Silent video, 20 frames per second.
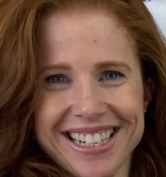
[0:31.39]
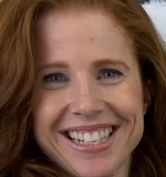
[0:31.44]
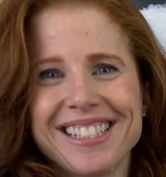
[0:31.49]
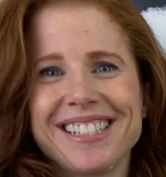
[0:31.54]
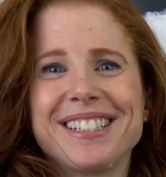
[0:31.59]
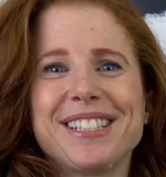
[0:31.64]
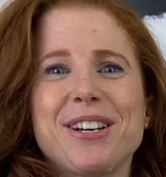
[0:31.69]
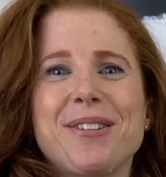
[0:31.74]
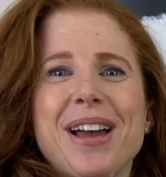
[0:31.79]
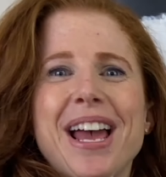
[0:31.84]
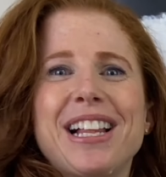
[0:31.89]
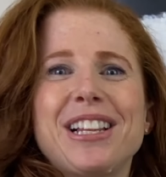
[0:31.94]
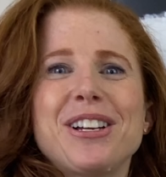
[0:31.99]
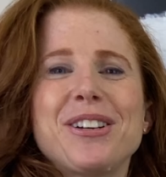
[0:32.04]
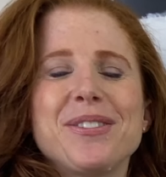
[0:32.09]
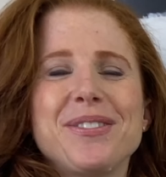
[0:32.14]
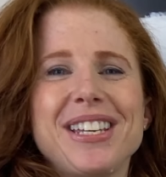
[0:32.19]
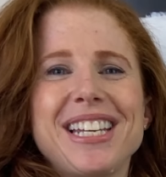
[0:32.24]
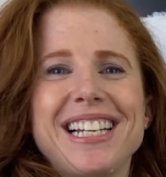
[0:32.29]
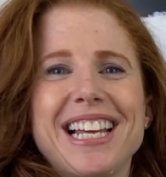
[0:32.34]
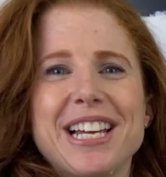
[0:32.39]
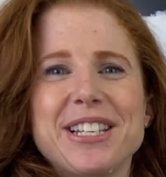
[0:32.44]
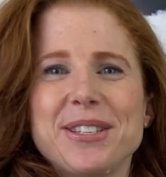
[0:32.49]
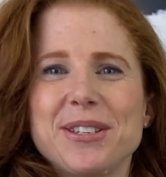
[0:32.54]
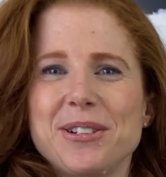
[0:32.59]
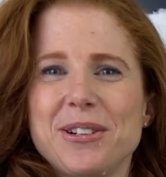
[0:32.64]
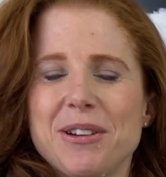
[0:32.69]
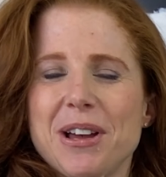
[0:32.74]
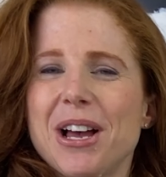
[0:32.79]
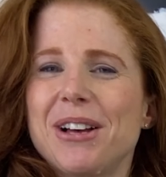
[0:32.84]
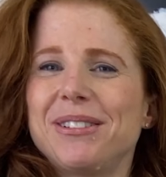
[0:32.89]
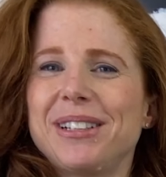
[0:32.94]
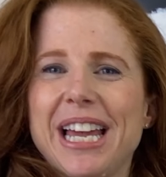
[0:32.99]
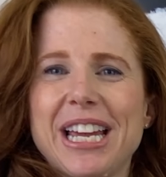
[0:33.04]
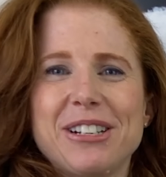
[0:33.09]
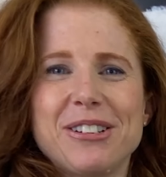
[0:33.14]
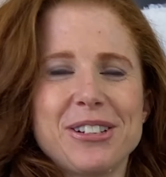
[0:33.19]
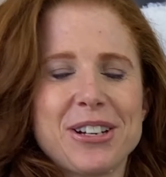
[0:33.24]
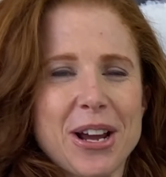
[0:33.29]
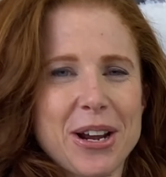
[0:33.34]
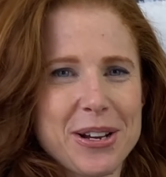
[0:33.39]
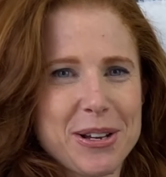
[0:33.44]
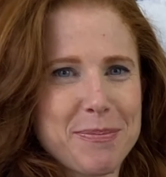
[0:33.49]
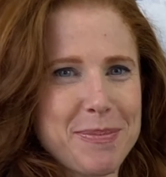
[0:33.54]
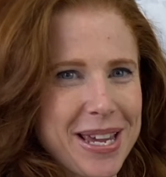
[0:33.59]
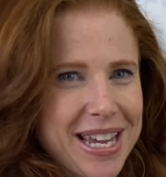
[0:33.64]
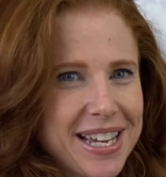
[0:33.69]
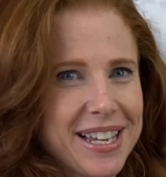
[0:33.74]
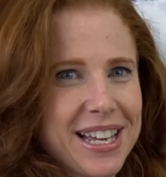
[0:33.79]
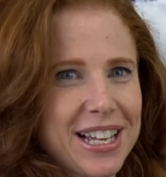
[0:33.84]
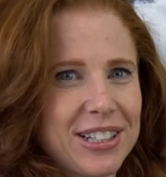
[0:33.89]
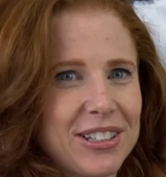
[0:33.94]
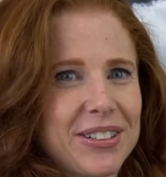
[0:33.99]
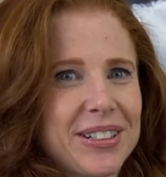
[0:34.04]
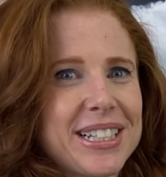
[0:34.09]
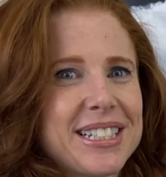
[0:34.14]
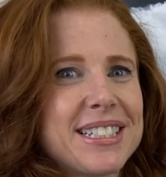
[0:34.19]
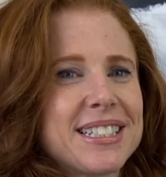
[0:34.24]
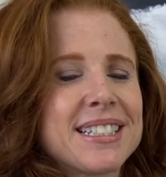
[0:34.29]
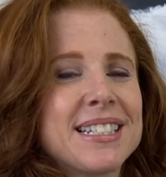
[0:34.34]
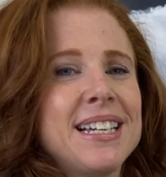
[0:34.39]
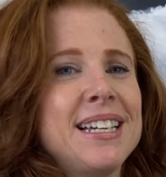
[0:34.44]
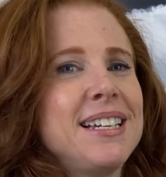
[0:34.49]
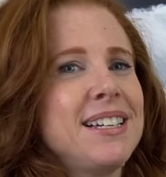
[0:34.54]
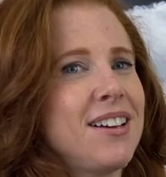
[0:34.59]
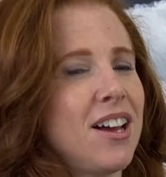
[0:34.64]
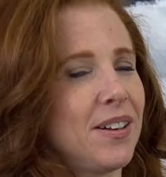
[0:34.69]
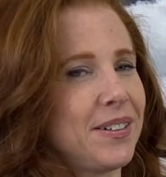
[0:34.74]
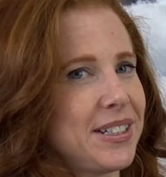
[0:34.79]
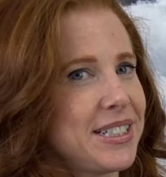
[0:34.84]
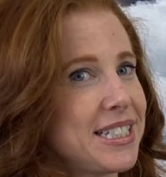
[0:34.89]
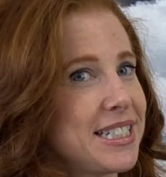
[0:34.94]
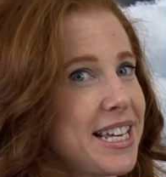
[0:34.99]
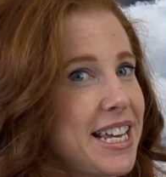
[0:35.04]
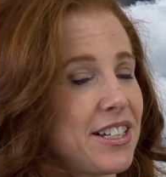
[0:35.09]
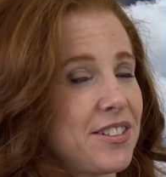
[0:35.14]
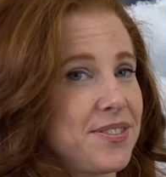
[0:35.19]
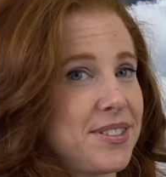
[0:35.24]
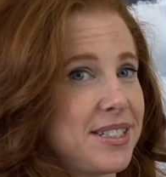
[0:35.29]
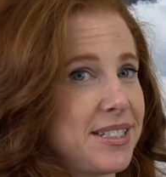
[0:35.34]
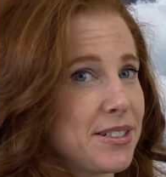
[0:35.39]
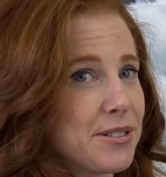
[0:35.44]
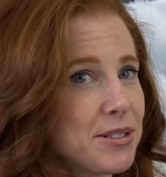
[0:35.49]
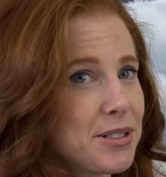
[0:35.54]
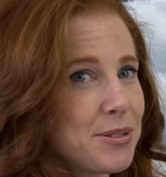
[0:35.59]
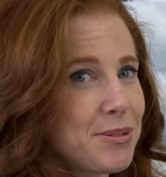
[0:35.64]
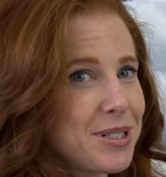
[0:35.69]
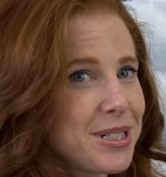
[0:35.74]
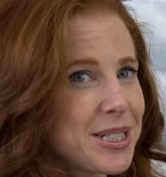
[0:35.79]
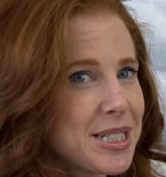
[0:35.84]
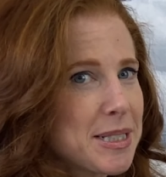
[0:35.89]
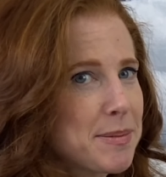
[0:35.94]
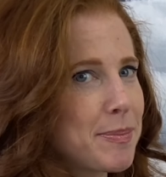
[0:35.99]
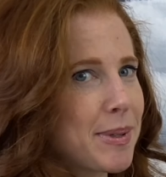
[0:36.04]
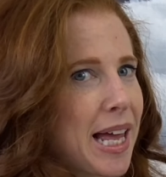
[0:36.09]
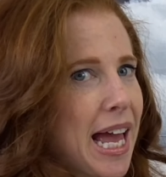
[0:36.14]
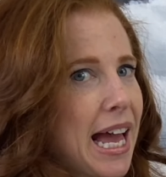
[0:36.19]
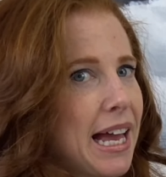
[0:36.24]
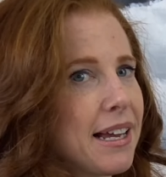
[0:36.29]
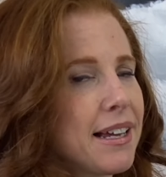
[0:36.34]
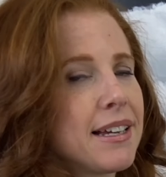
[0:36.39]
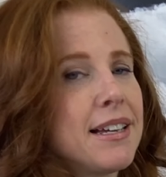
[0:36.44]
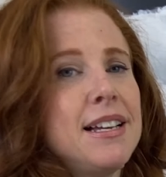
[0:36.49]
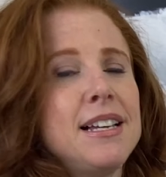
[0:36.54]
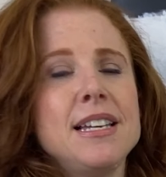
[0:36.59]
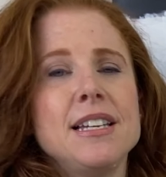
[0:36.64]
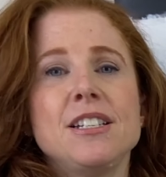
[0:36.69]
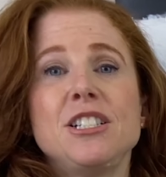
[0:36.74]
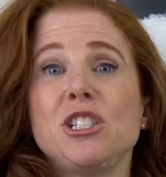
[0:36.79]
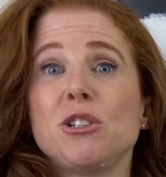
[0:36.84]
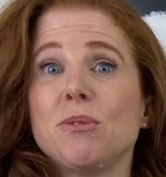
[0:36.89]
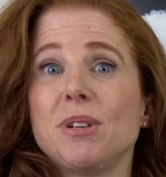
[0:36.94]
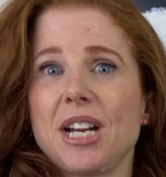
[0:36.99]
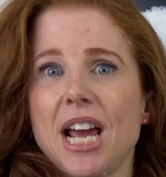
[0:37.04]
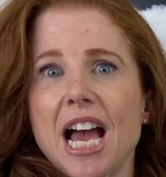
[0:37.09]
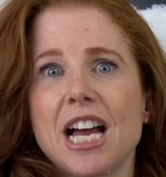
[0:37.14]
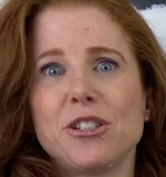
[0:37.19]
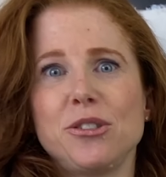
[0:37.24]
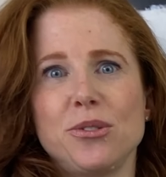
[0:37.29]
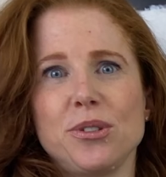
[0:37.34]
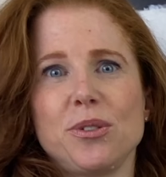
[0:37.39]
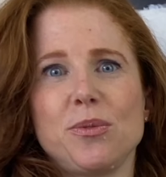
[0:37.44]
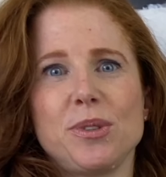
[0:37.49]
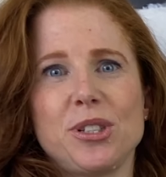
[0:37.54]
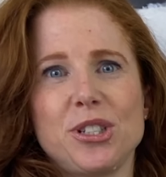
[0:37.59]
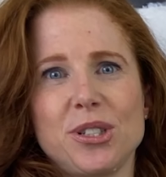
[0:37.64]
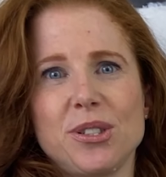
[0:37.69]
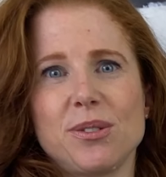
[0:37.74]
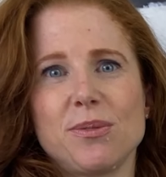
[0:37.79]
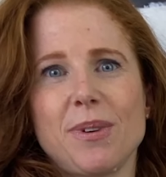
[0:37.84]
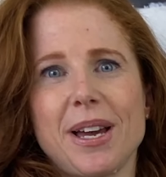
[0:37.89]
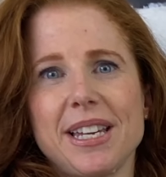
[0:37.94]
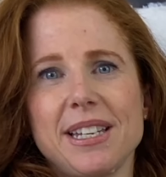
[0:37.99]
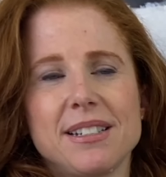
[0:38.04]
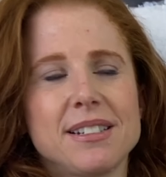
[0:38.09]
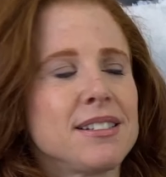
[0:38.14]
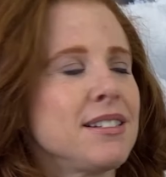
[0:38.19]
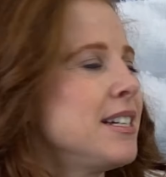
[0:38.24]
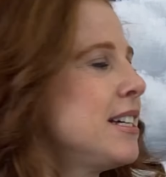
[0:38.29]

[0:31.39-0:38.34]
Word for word: So LRV lets you know how light or dark a paint color is on a scale of zero, which is black, to 100, which is white.